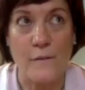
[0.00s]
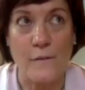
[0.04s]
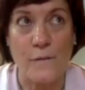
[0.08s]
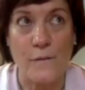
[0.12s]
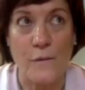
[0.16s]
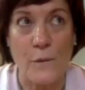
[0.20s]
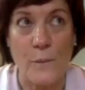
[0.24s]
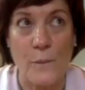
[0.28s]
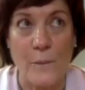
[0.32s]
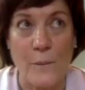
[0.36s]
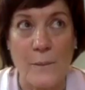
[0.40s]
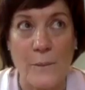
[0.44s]

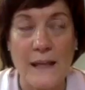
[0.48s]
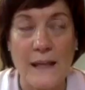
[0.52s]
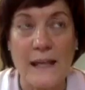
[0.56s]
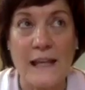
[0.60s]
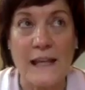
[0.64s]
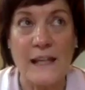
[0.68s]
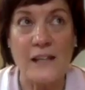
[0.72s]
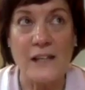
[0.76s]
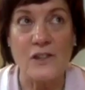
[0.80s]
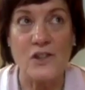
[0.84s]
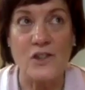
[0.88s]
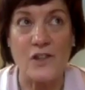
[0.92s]
for
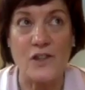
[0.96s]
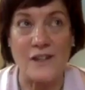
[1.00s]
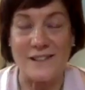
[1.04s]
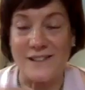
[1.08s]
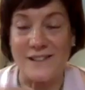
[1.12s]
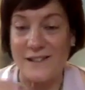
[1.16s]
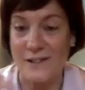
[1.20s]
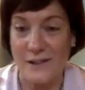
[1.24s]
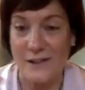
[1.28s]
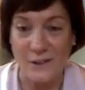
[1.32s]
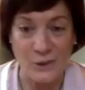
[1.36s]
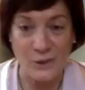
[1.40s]
me,
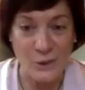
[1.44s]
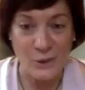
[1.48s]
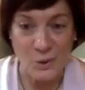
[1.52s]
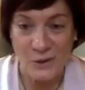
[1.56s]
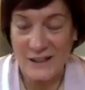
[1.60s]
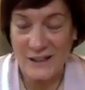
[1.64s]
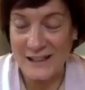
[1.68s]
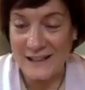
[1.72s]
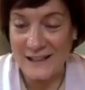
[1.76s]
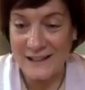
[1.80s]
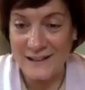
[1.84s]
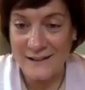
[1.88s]
just
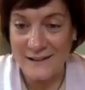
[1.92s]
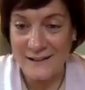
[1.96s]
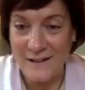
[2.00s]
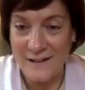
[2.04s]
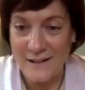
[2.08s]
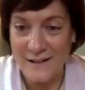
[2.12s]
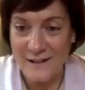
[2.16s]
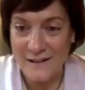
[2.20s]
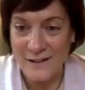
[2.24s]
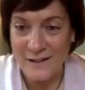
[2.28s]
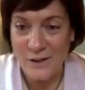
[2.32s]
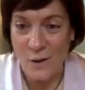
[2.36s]
looking,
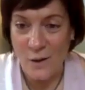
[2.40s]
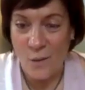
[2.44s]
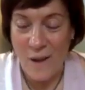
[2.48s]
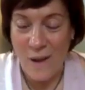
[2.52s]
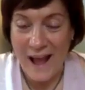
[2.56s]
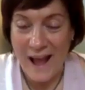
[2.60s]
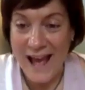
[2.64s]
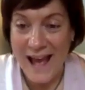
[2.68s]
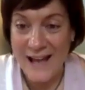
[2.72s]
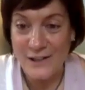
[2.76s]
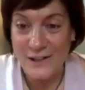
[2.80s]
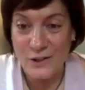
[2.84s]

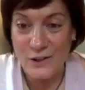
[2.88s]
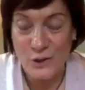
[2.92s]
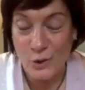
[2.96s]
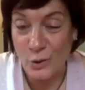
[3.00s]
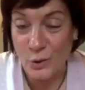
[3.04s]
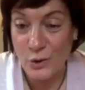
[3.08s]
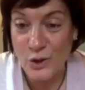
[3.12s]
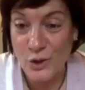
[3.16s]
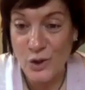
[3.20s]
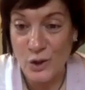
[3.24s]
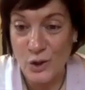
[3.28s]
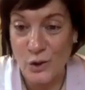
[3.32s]
at your
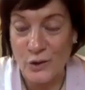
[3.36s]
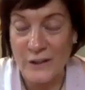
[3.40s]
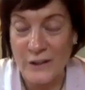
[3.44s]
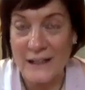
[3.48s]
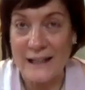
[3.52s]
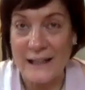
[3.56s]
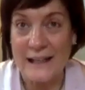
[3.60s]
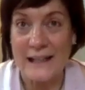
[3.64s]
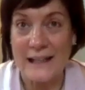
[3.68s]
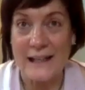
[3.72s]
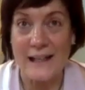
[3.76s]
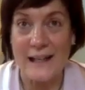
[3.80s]

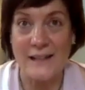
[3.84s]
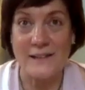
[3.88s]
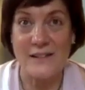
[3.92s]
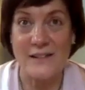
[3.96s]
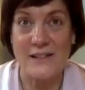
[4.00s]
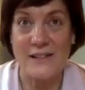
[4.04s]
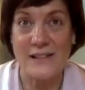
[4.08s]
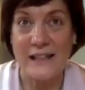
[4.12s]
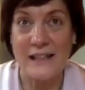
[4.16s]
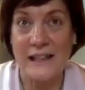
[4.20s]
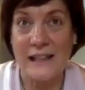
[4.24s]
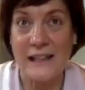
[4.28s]
journey and
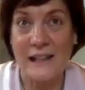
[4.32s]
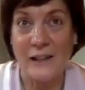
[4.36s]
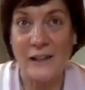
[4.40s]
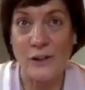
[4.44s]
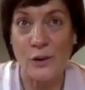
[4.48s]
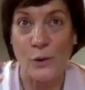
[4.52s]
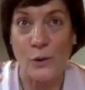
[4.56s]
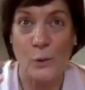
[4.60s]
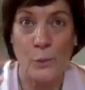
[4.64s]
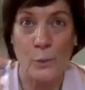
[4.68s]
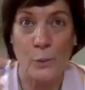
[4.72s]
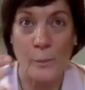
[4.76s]
seeing
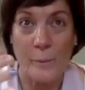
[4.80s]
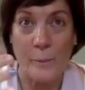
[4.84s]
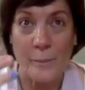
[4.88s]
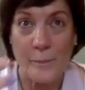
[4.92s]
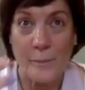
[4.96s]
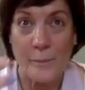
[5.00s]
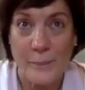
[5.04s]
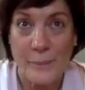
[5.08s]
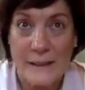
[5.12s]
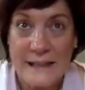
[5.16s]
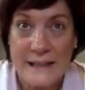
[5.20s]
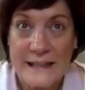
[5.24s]
you
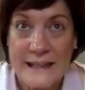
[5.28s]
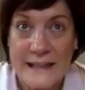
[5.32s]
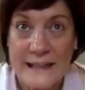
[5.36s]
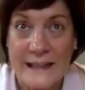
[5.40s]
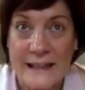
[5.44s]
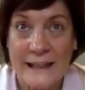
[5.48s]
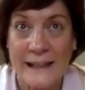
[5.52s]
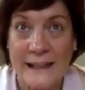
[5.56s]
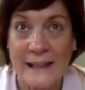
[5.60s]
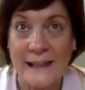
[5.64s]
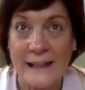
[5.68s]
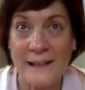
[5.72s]

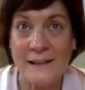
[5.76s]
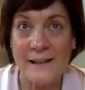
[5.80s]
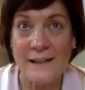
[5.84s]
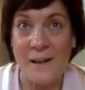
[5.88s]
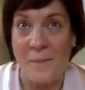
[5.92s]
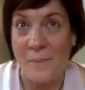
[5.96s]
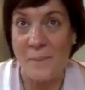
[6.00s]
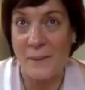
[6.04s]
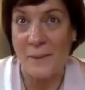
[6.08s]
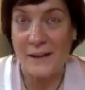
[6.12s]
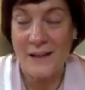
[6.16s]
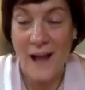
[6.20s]
being
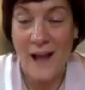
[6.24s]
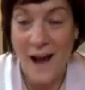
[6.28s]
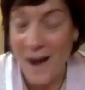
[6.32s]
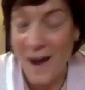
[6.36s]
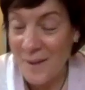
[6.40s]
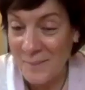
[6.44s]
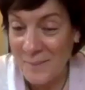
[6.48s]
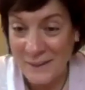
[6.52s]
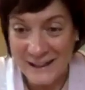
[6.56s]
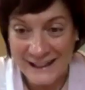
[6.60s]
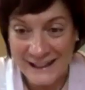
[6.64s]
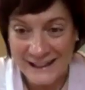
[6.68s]
and
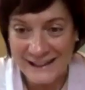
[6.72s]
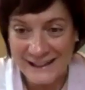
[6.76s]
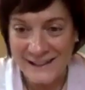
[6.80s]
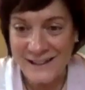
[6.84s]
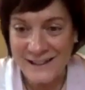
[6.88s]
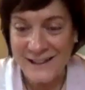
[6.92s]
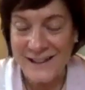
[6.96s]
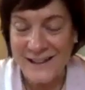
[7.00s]
becoming